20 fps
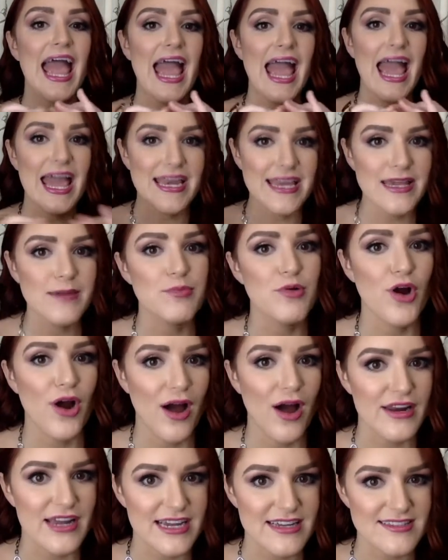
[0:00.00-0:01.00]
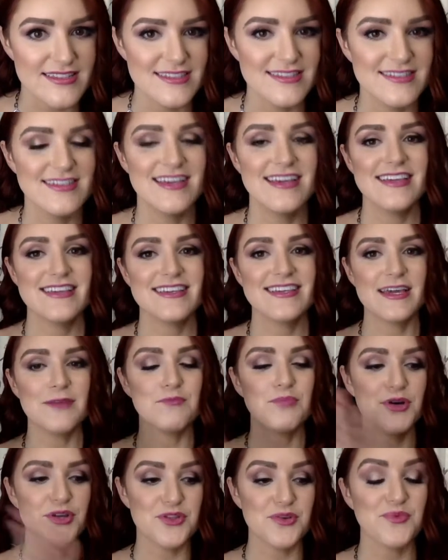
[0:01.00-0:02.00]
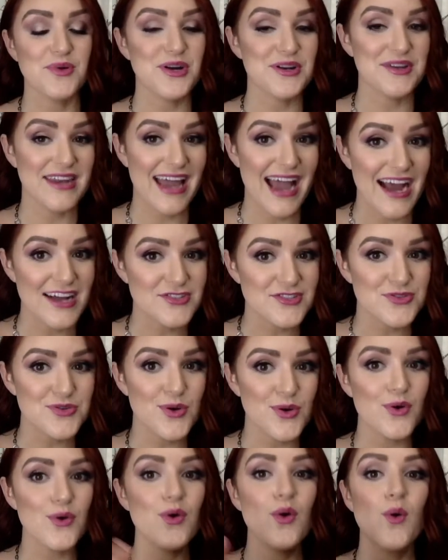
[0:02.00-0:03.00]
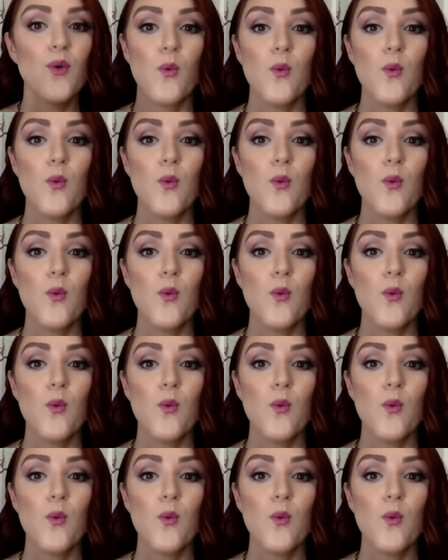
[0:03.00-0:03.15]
any product can put the word natural